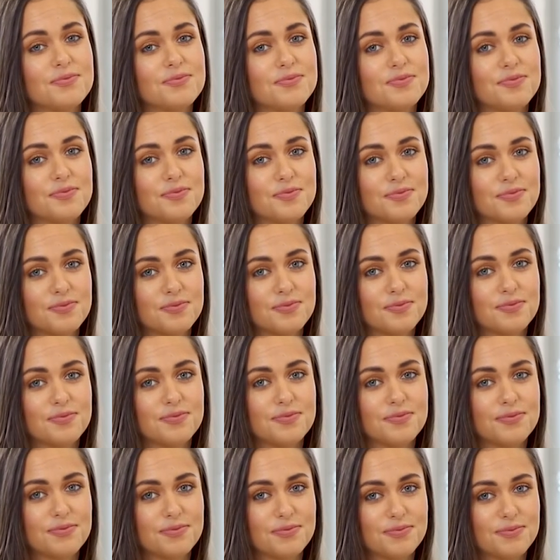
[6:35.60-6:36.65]

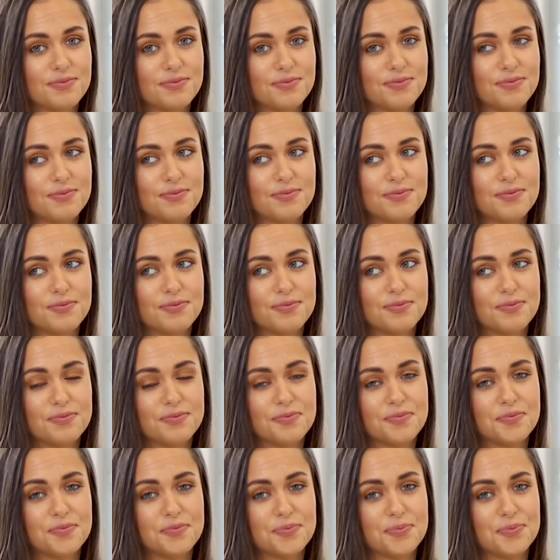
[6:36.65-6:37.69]

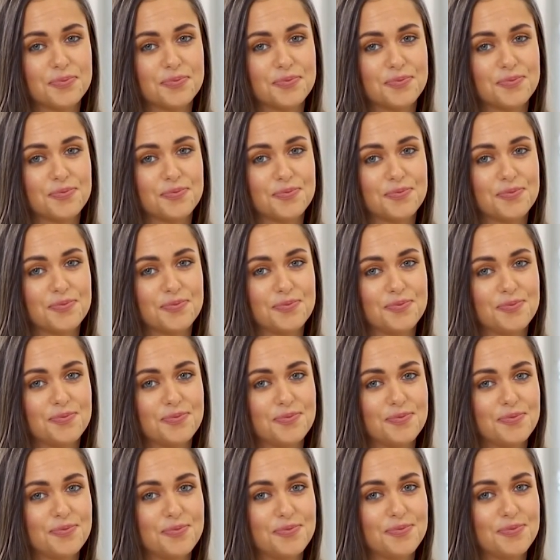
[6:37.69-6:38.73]

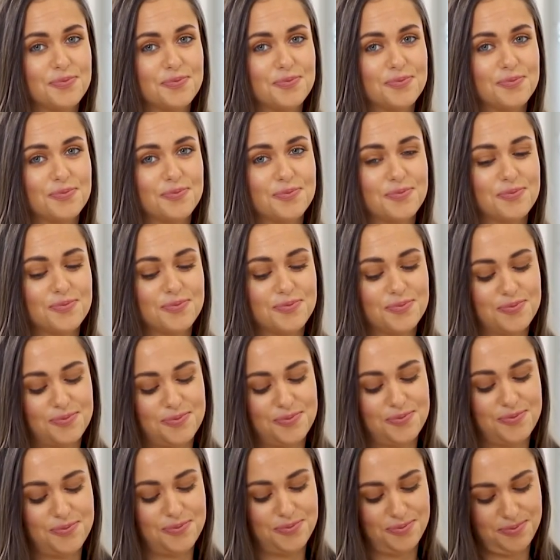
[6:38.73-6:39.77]

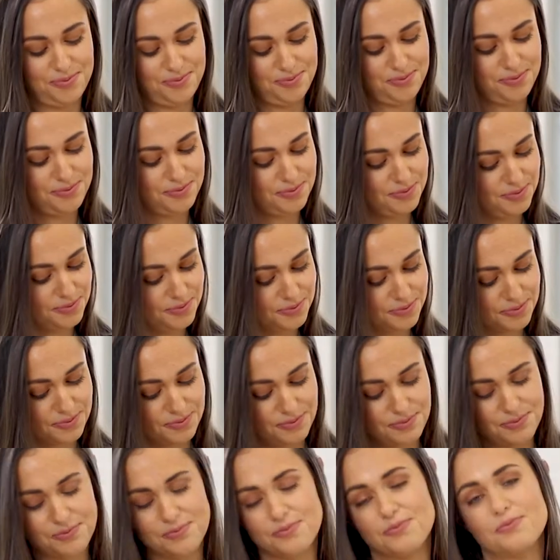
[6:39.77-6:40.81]

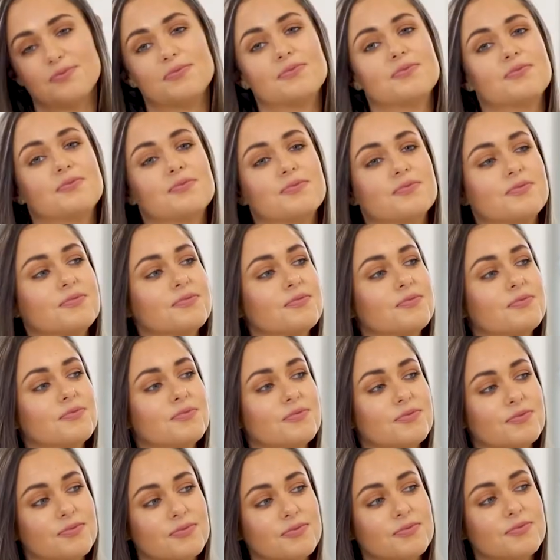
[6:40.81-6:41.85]

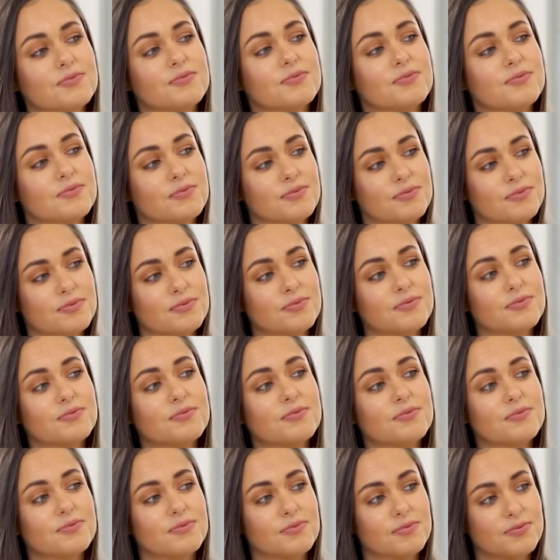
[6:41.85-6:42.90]

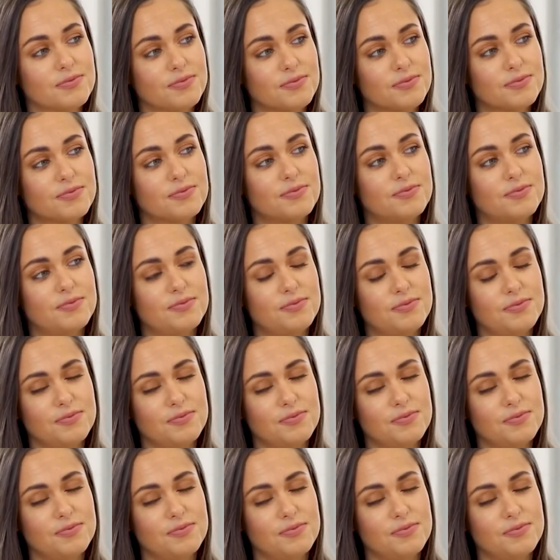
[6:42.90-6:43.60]
(silent)